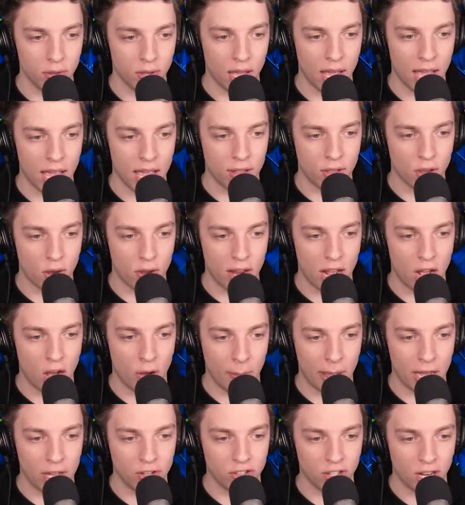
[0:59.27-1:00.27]
you hey, don't
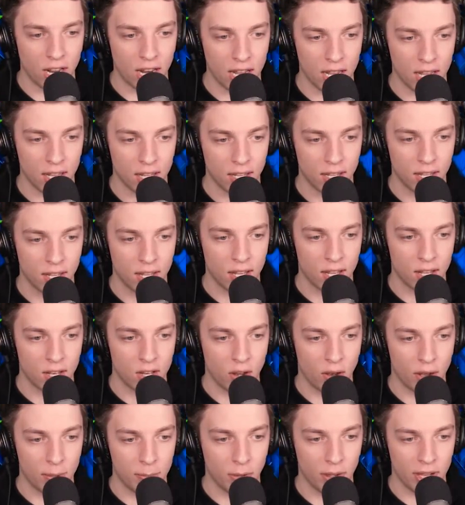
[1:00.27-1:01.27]
help out, Jelly. Do you feel it?
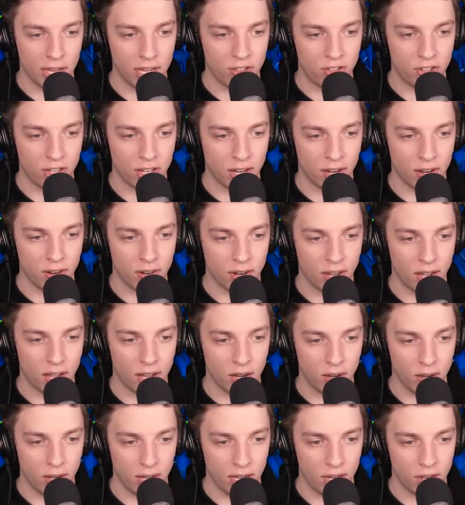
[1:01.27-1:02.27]
No, itch, I'm not Josh? itchy. I don't, I
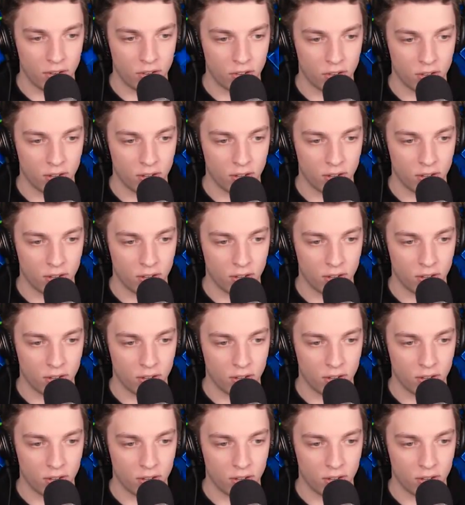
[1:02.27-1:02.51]
don't itch. I'm